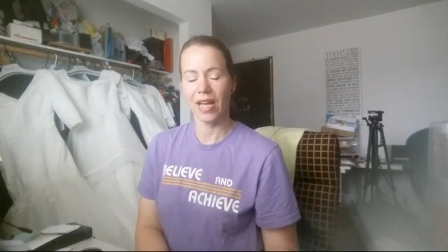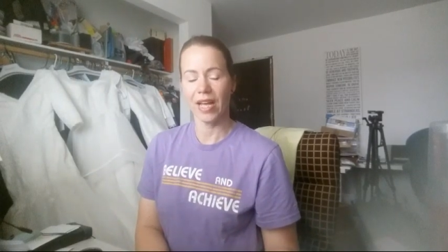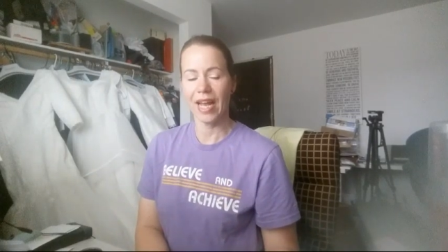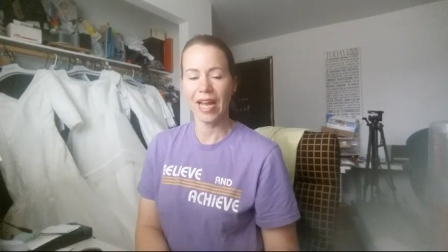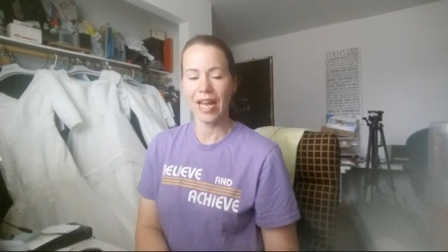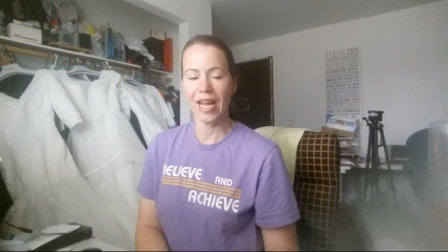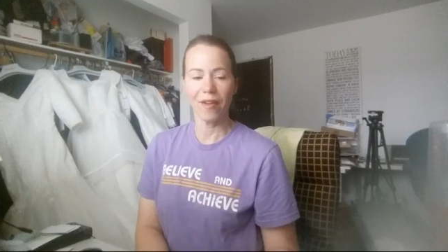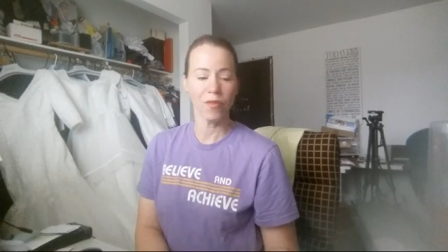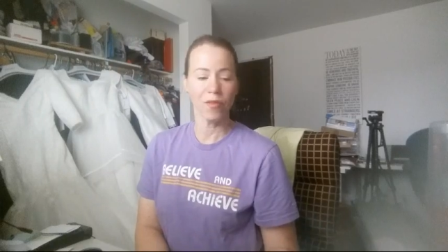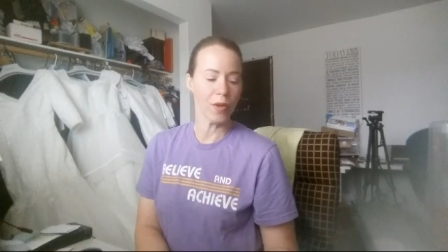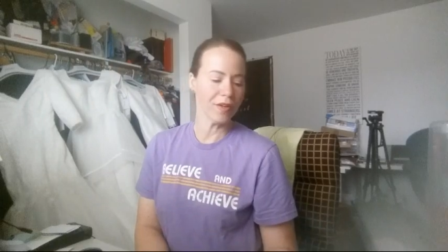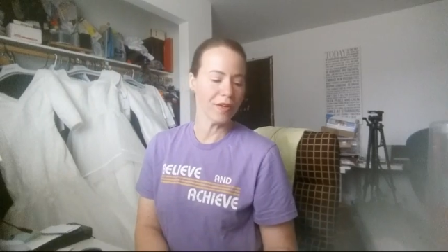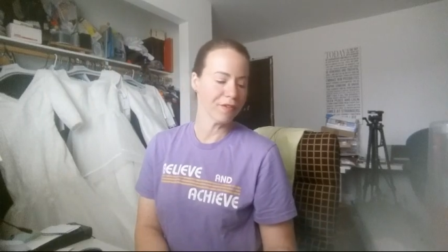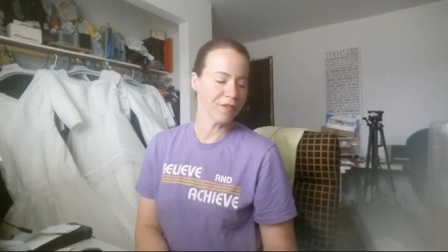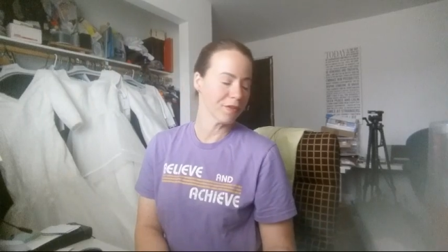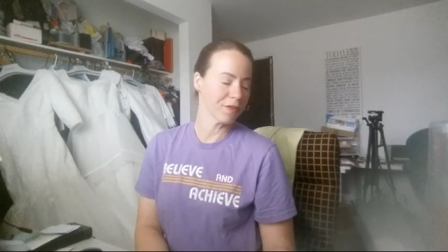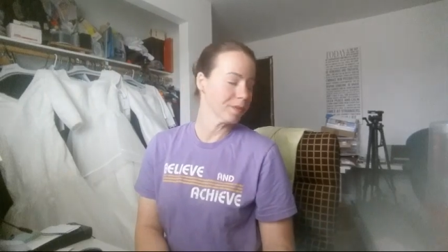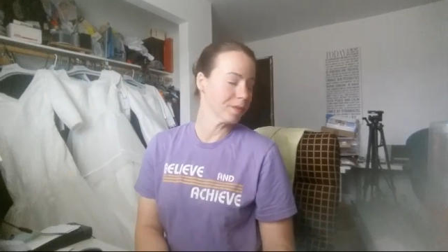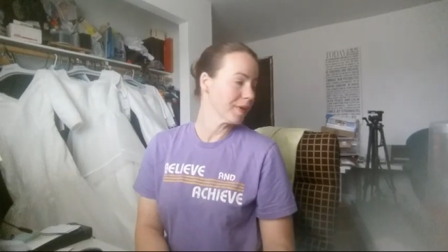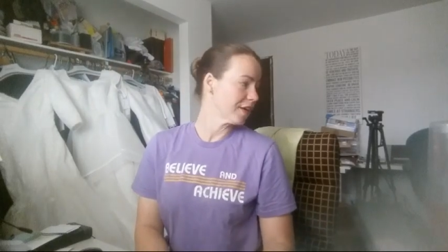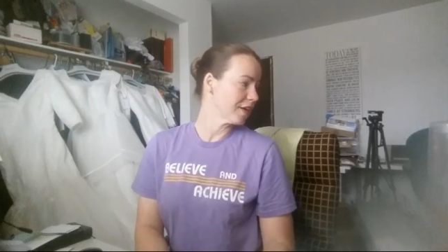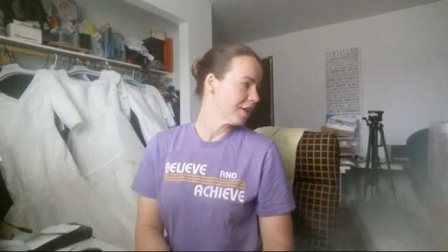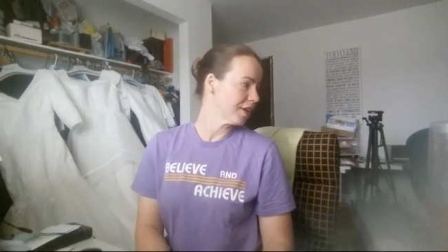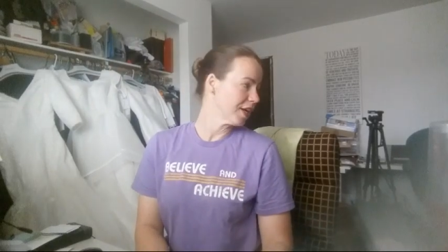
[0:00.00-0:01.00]
I have one for
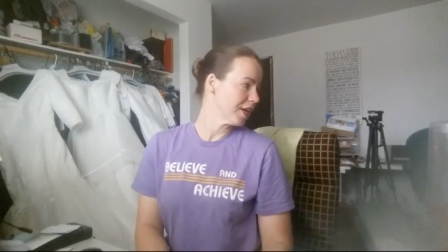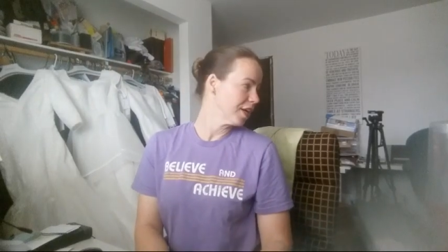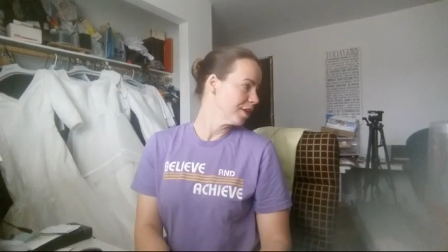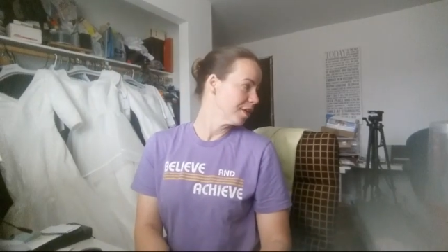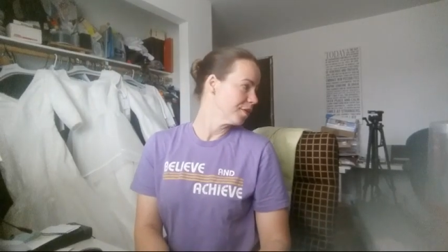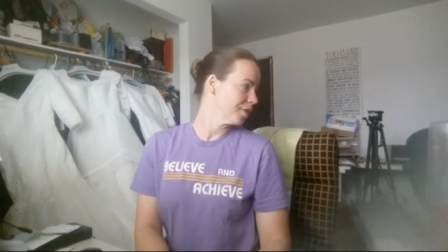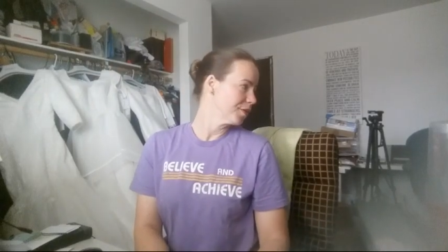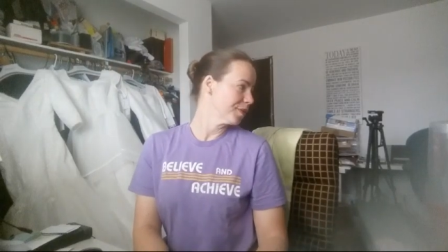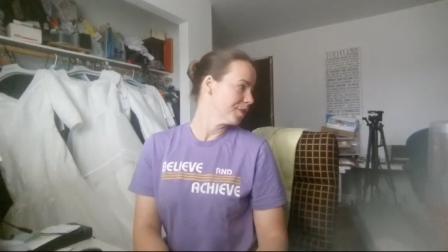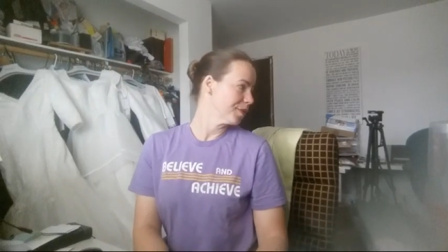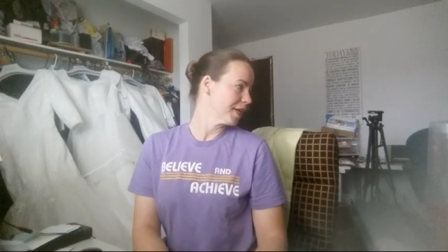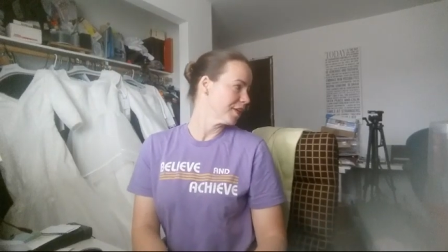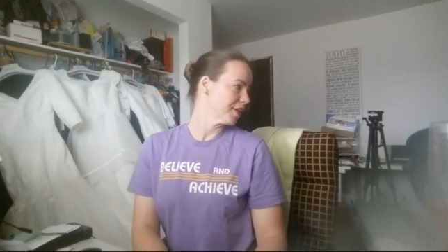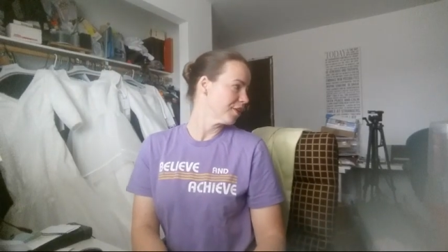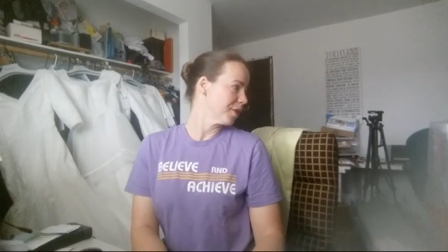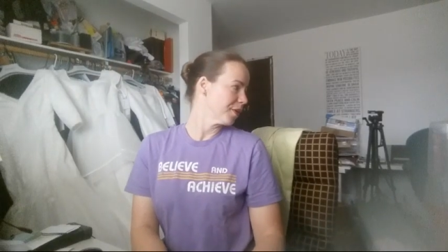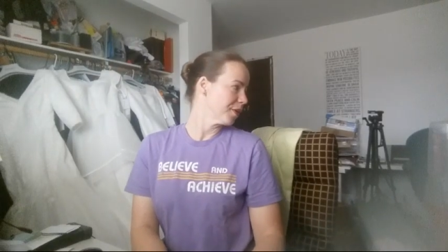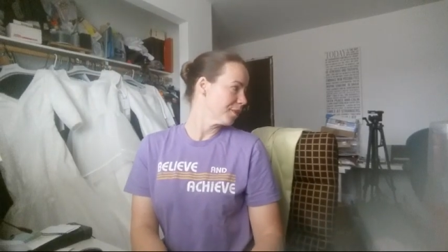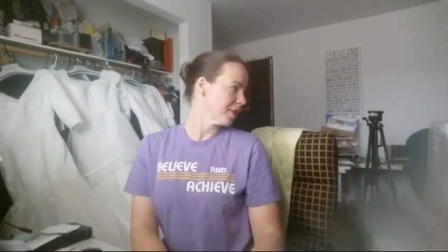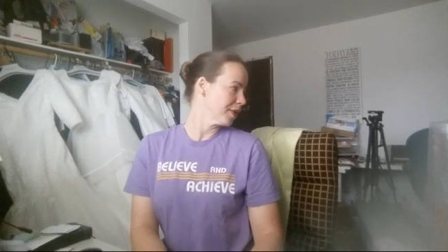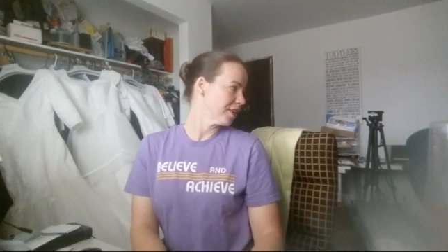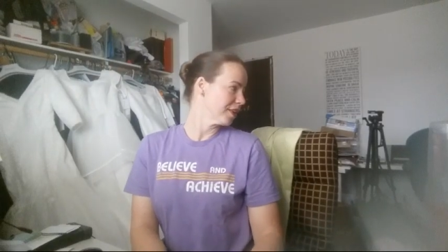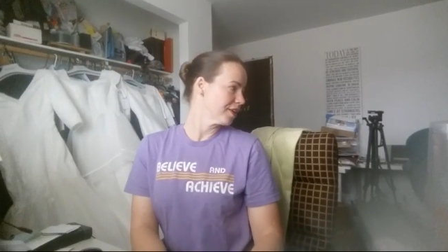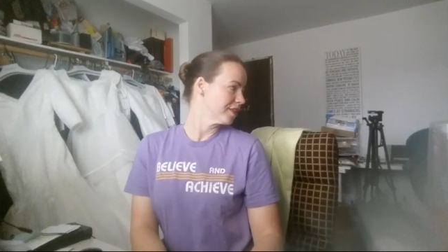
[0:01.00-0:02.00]
my
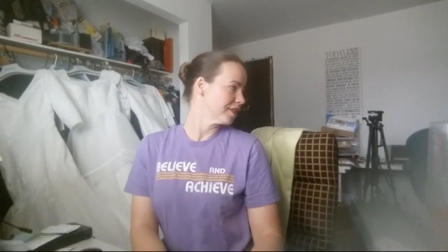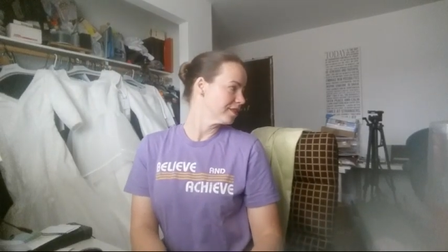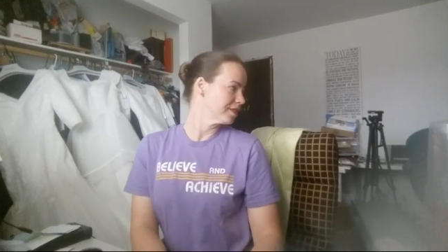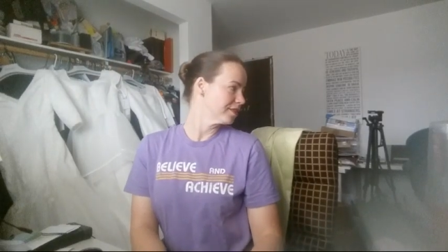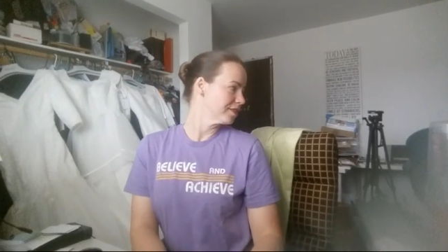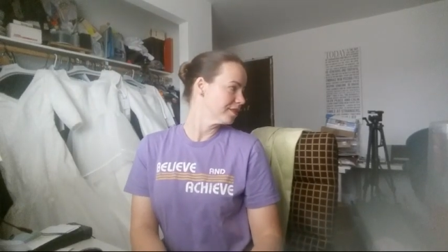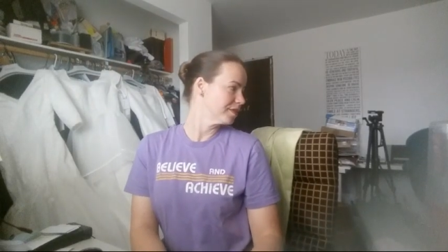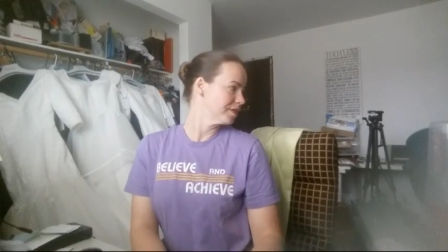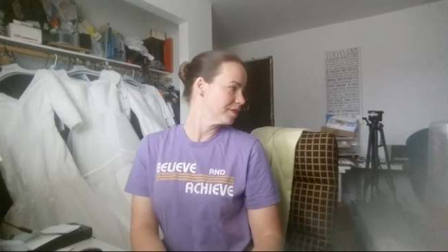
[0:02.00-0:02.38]
grandmother,